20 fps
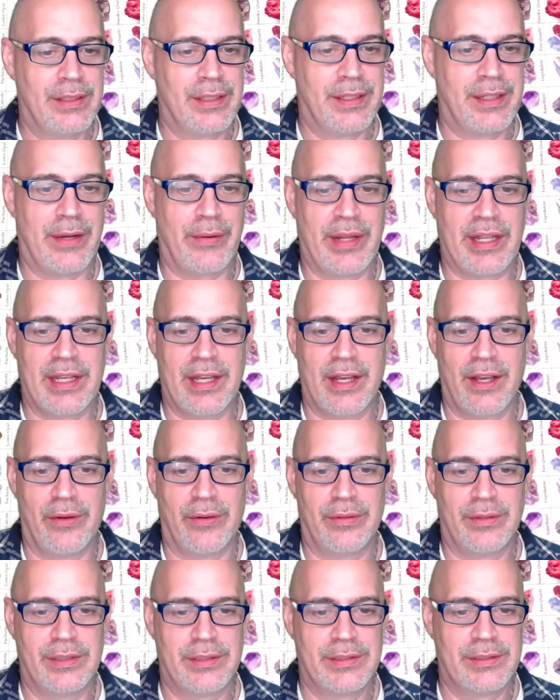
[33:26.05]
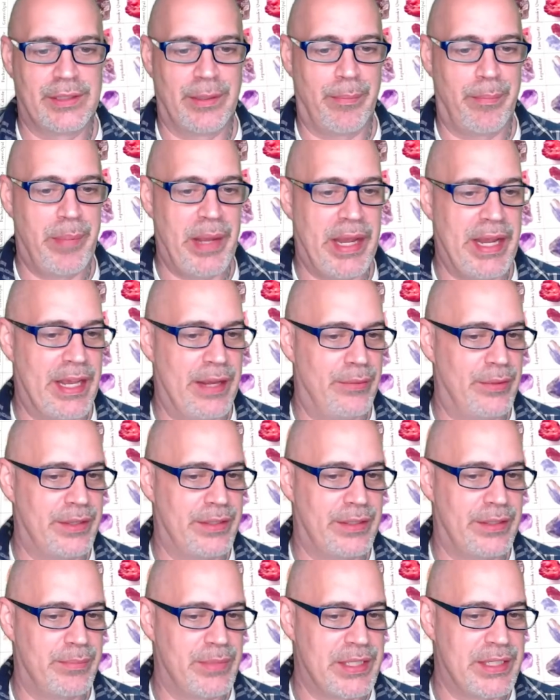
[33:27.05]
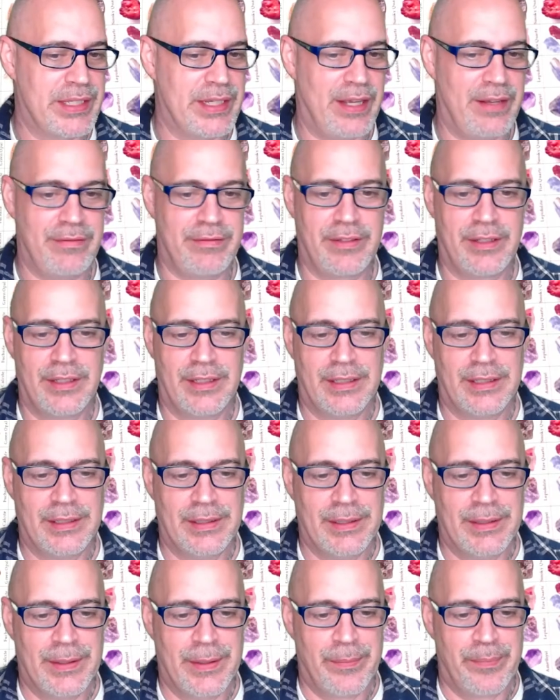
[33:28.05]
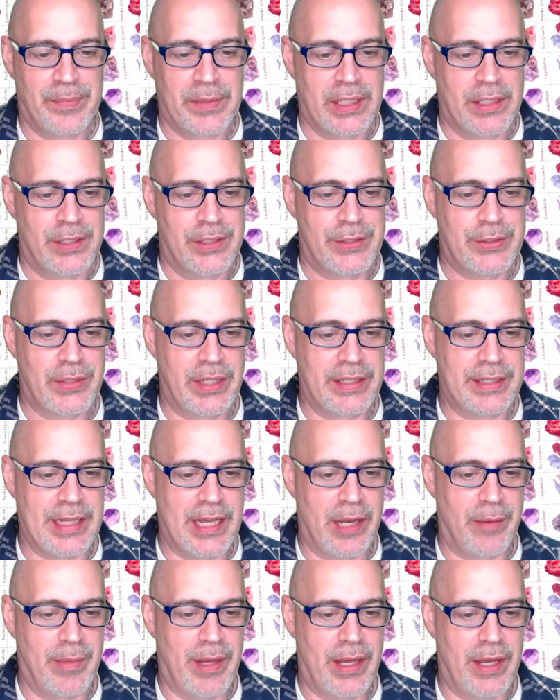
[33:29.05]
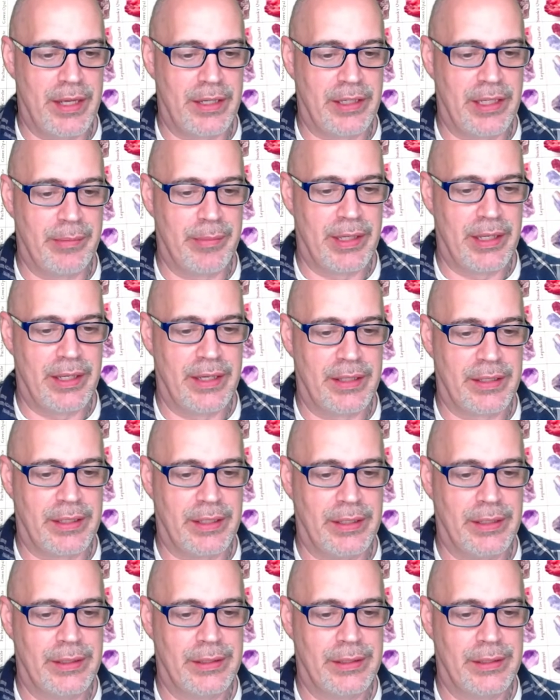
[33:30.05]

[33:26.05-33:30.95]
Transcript: There we go. It's a pan with some stuff. Shrink down my ugly mug.